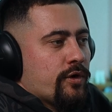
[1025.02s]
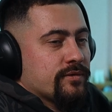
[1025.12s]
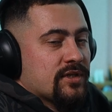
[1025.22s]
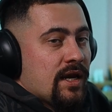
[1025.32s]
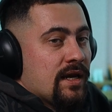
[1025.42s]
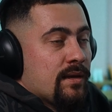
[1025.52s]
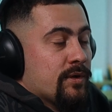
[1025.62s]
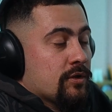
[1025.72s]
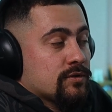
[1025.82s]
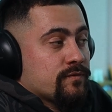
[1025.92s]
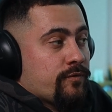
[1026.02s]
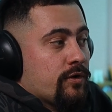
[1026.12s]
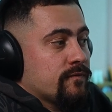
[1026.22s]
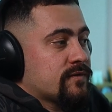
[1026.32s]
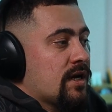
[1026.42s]
Australia, because for
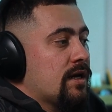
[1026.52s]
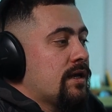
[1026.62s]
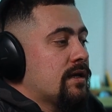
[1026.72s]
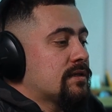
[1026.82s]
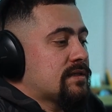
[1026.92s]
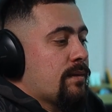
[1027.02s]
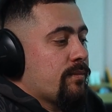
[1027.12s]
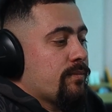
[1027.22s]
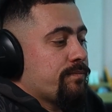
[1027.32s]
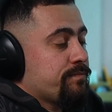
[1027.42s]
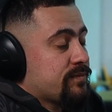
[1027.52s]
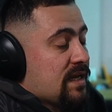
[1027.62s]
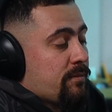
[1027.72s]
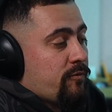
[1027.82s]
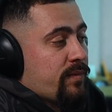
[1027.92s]
Australia
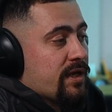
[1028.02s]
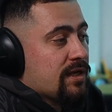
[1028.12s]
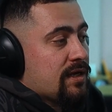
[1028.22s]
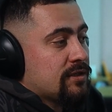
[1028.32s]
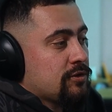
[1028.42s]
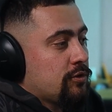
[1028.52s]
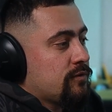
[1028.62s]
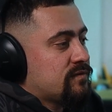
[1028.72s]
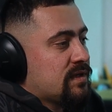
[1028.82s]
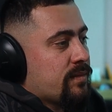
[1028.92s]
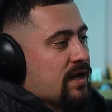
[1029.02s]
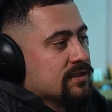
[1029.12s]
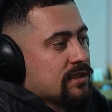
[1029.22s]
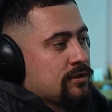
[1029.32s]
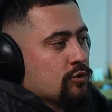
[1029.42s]
some of my clients, a lot of them
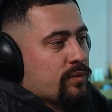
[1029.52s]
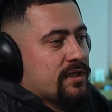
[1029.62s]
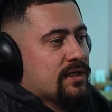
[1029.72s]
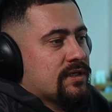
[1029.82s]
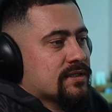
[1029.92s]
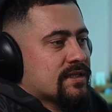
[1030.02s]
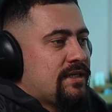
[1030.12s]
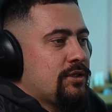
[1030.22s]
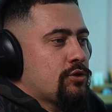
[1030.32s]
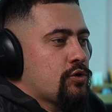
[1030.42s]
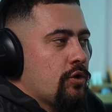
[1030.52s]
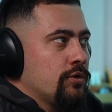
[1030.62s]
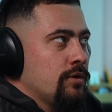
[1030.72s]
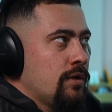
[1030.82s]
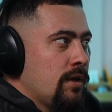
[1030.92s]
asking to make a skin
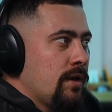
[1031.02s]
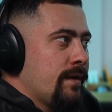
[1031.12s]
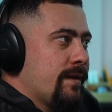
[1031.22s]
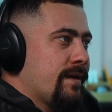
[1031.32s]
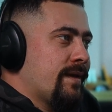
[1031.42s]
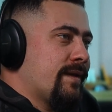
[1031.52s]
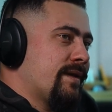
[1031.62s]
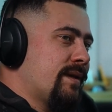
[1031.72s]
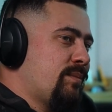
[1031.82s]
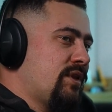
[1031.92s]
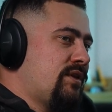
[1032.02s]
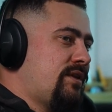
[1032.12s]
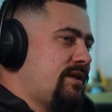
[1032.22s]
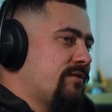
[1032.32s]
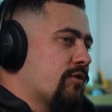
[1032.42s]
tone a bit
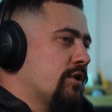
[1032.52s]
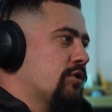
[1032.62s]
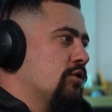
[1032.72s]
different.